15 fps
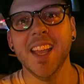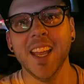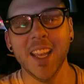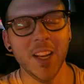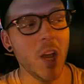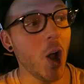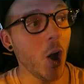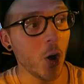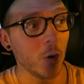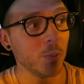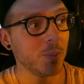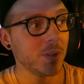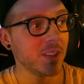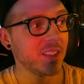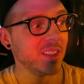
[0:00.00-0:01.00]
in
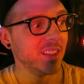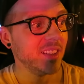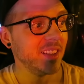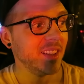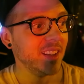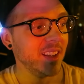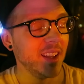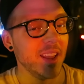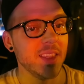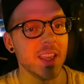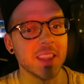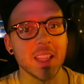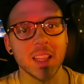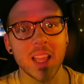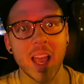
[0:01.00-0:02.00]
hopes
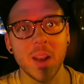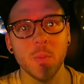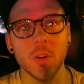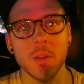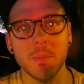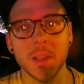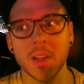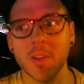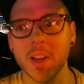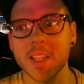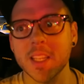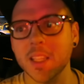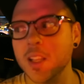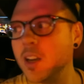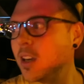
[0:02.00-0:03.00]
that the line wouldn't be
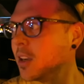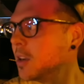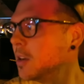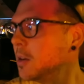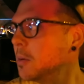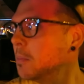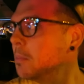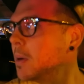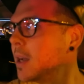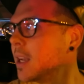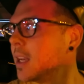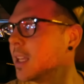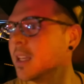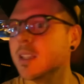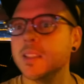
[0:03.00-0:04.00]
crazy long, but
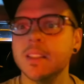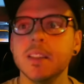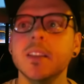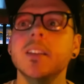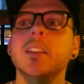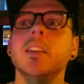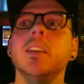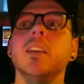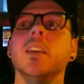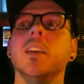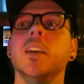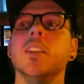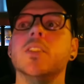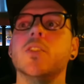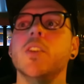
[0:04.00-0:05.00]
it is.
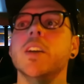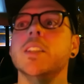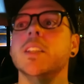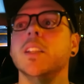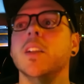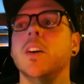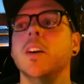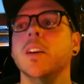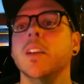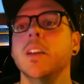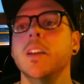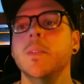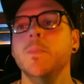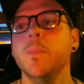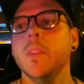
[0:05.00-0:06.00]
It's crazy long,
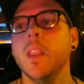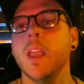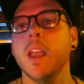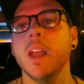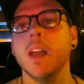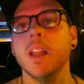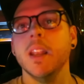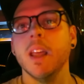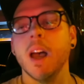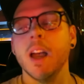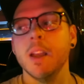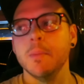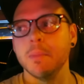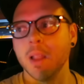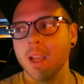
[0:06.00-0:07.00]
and
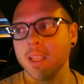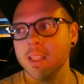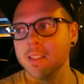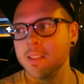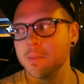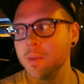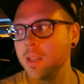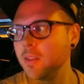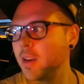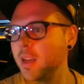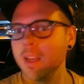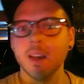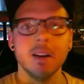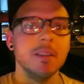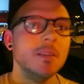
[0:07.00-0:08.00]
I am blocking somebody
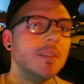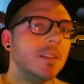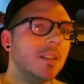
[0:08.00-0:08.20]
right now.